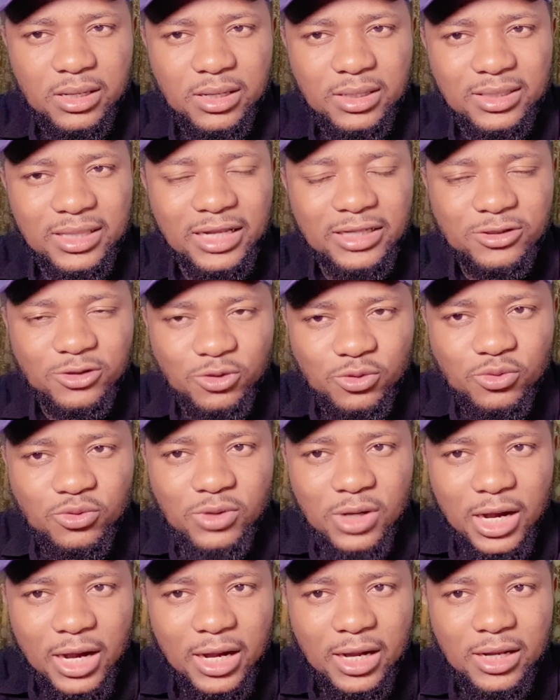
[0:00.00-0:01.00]
than you
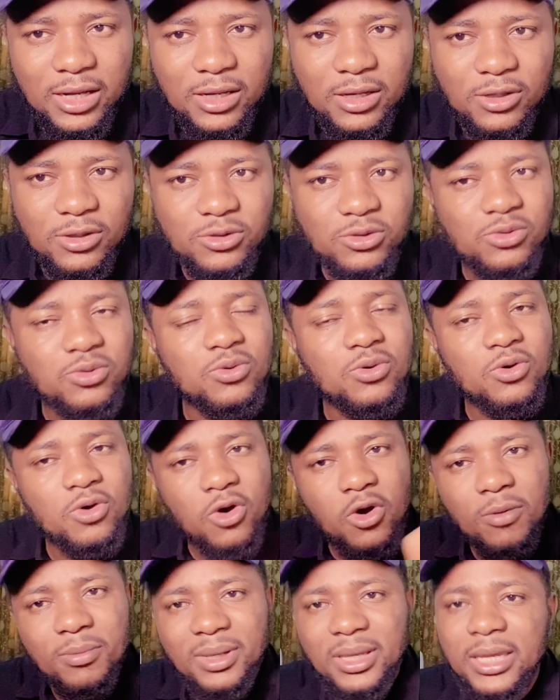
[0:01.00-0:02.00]
are to
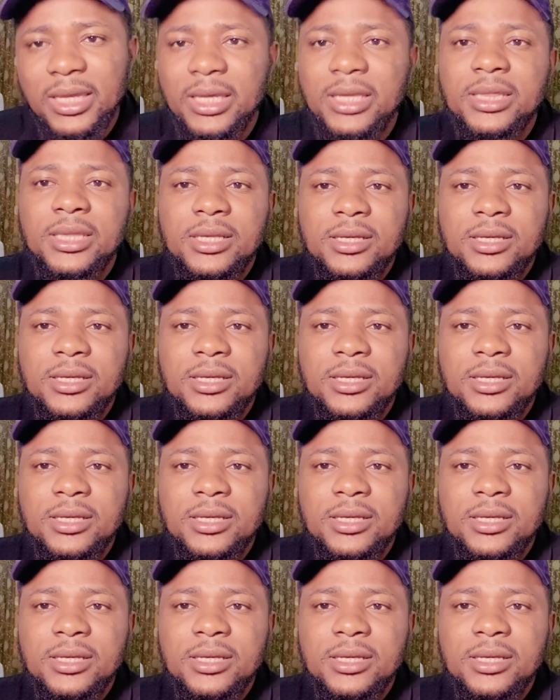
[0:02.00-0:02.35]
come in.